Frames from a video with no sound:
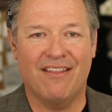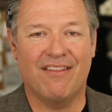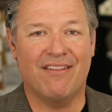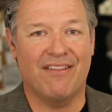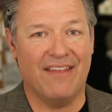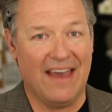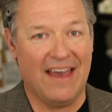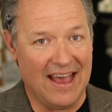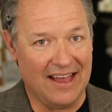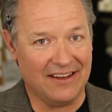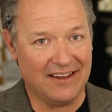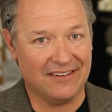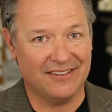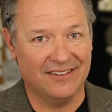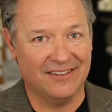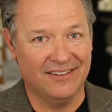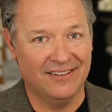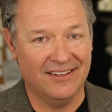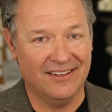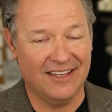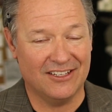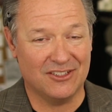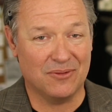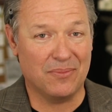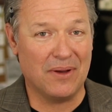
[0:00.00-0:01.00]
That
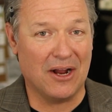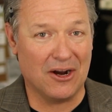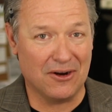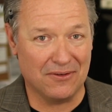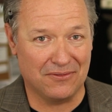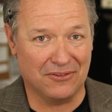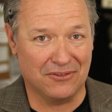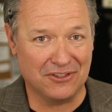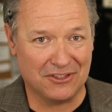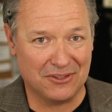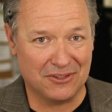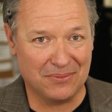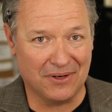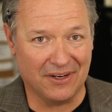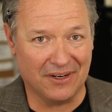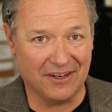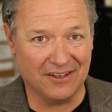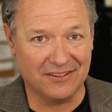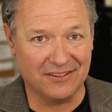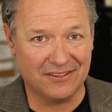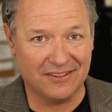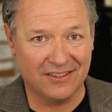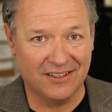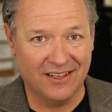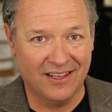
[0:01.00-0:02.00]
is a powerful
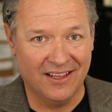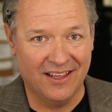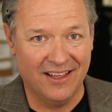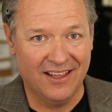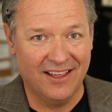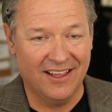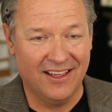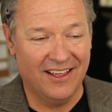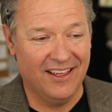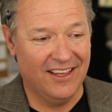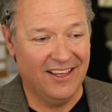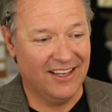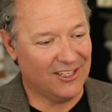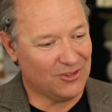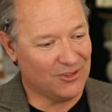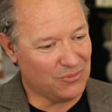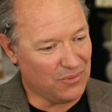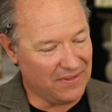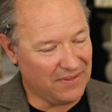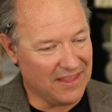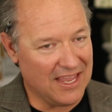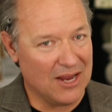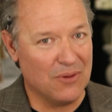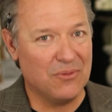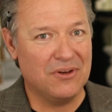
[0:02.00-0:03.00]
experience, because
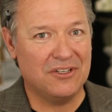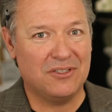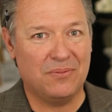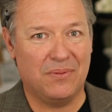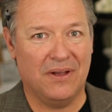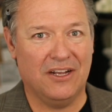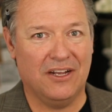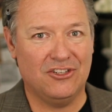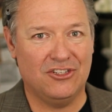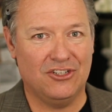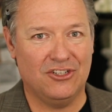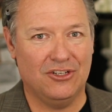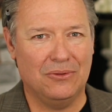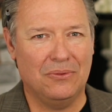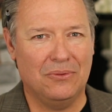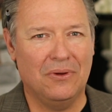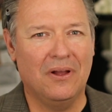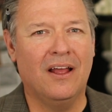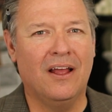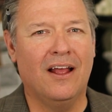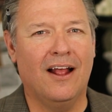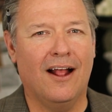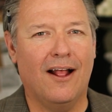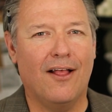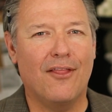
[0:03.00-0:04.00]
when they respect you,
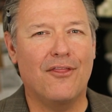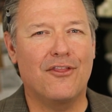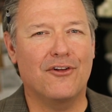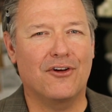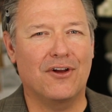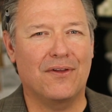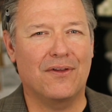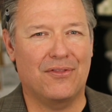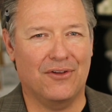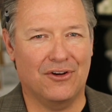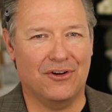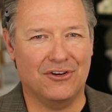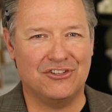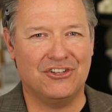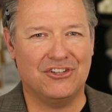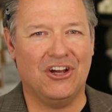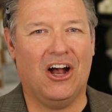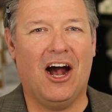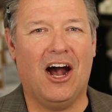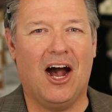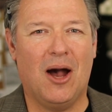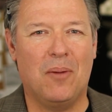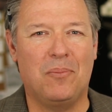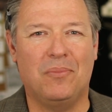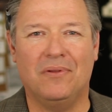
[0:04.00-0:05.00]
they're at their
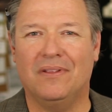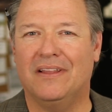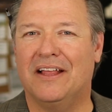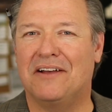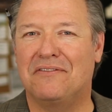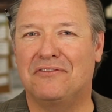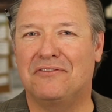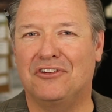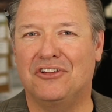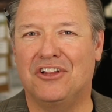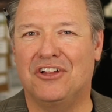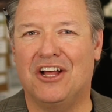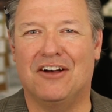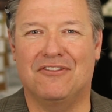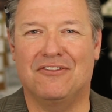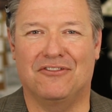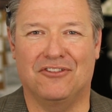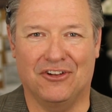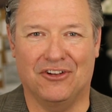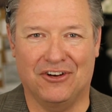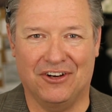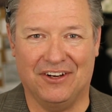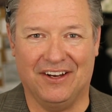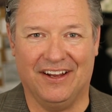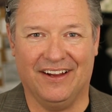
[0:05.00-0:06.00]
top level of
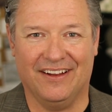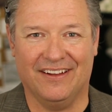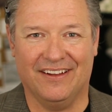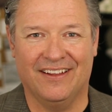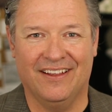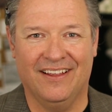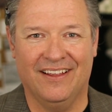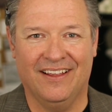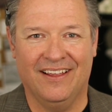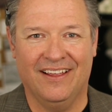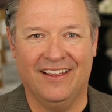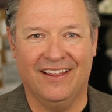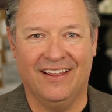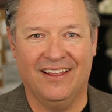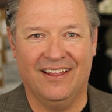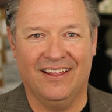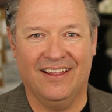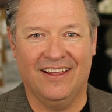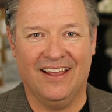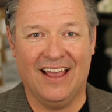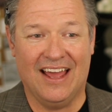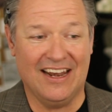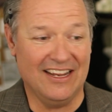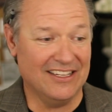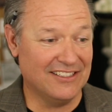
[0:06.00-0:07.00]
learning.
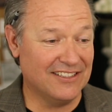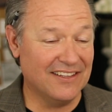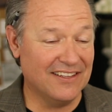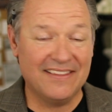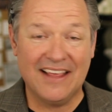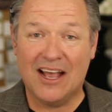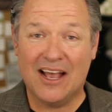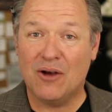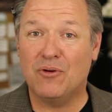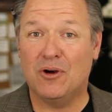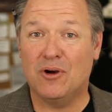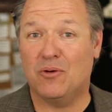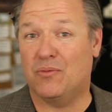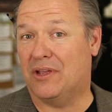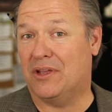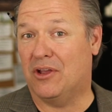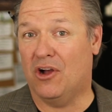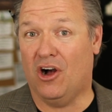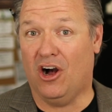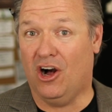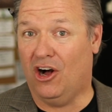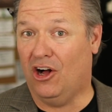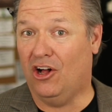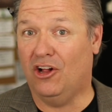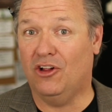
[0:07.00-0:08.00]
And isn't that what we
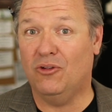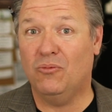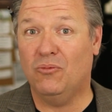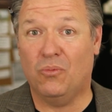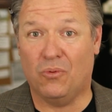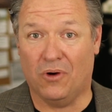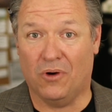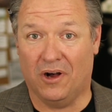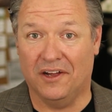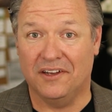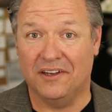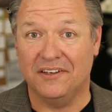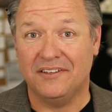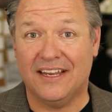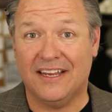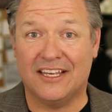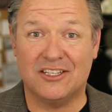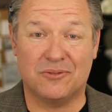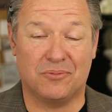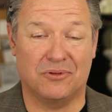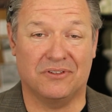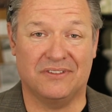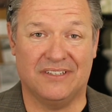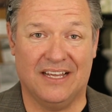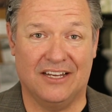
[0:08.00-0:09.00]
all want as
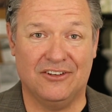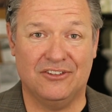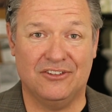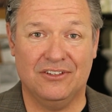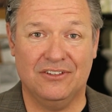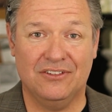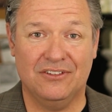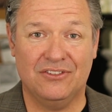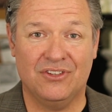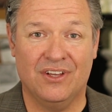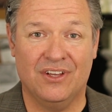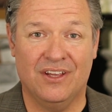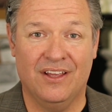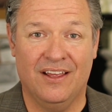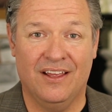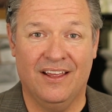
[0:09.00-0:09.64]
presenters?